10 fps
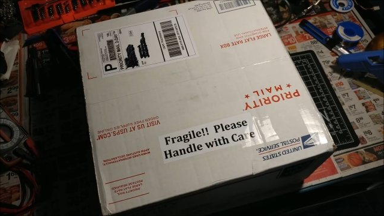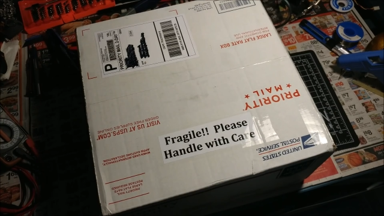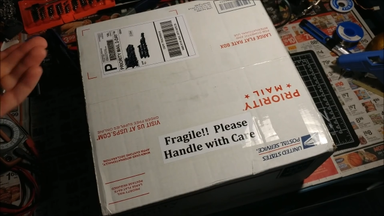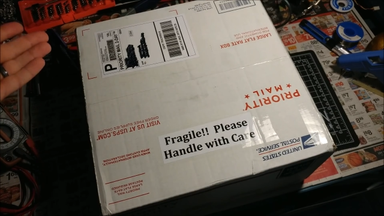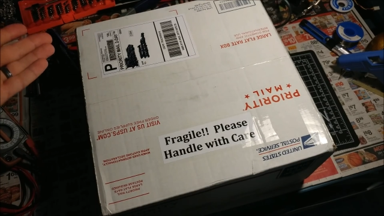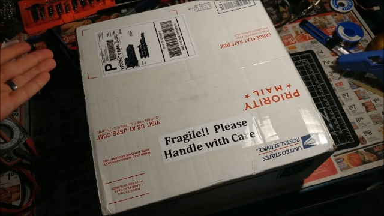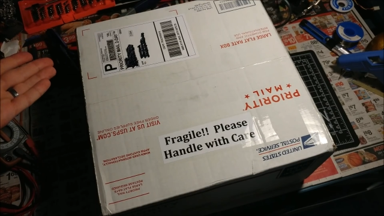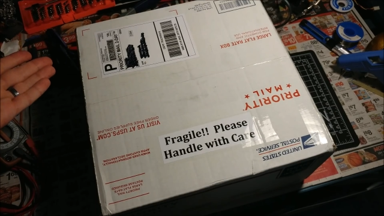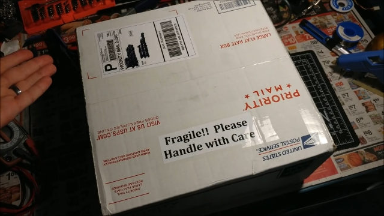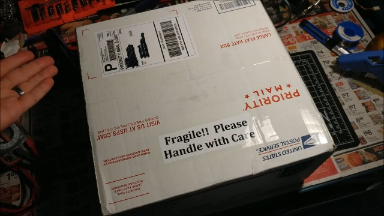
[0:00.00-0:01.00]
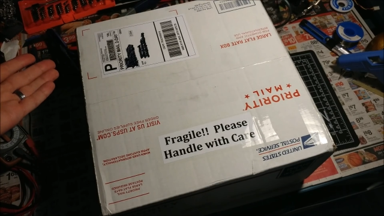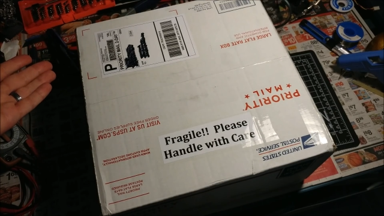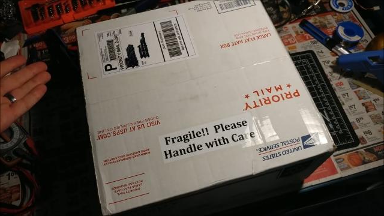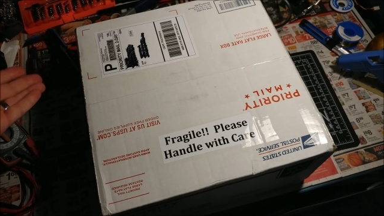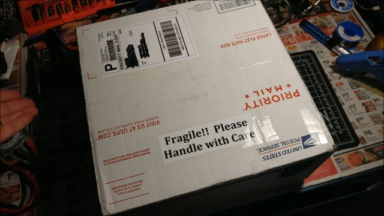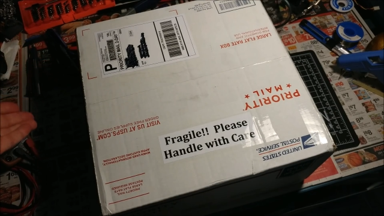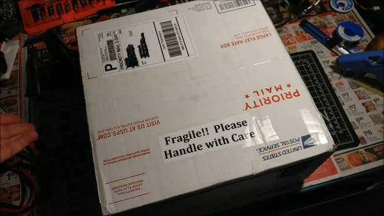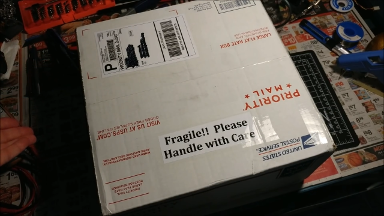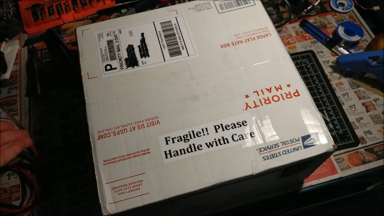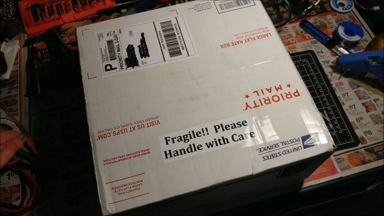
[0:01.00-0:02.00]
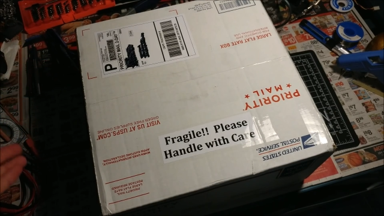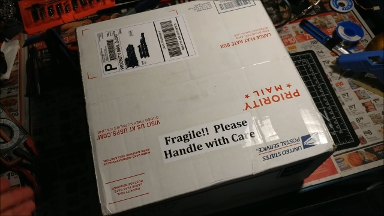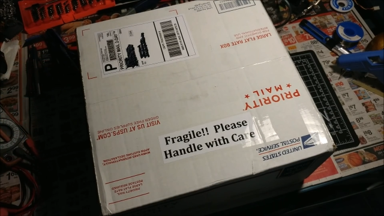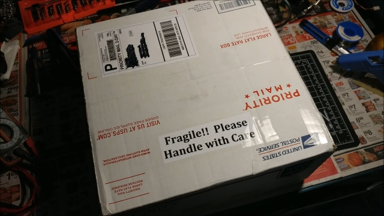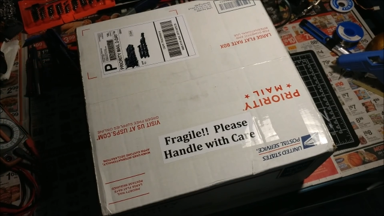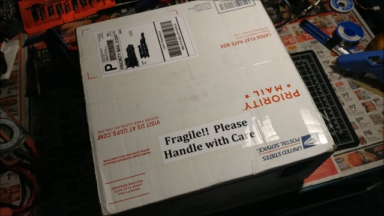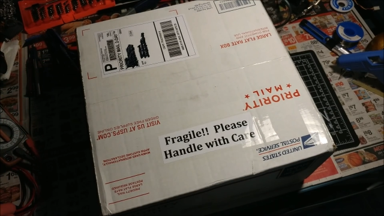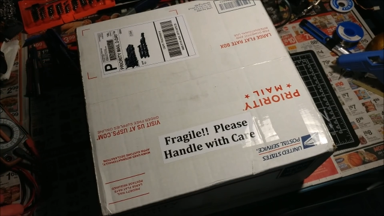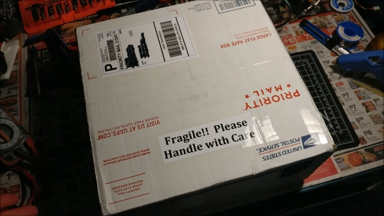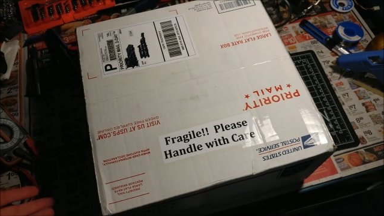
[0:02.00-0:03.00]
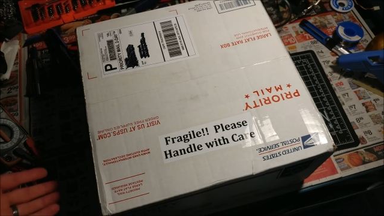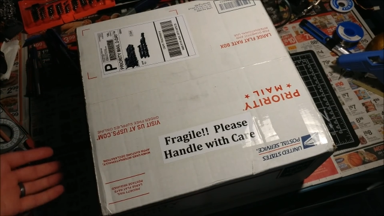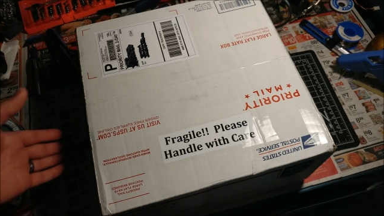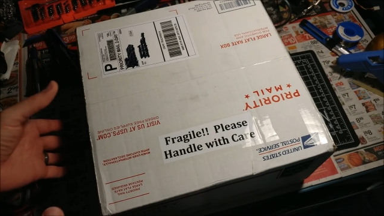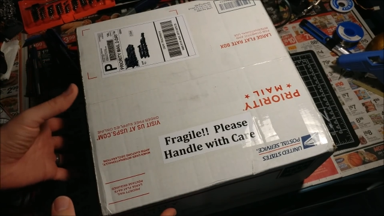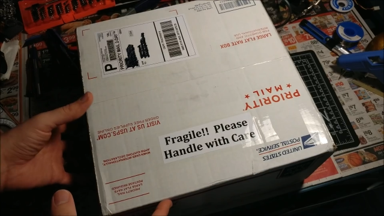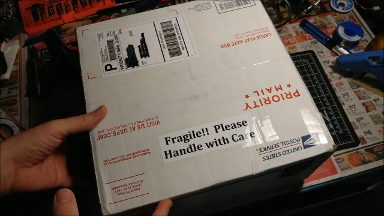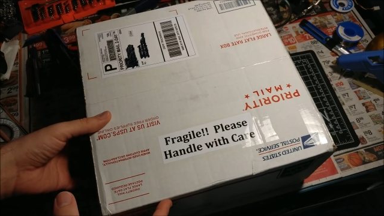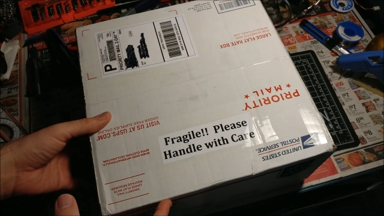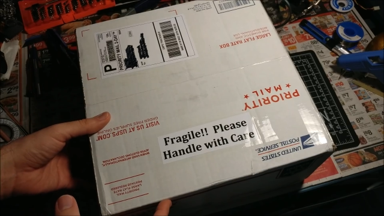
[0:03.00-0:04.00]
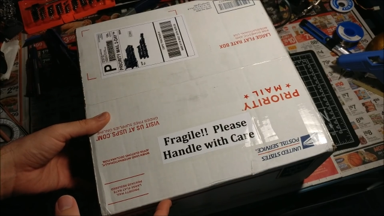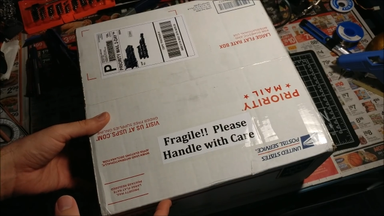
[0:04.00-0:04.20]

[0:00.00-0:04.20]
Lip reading: No face is visible, so there are no lips to read.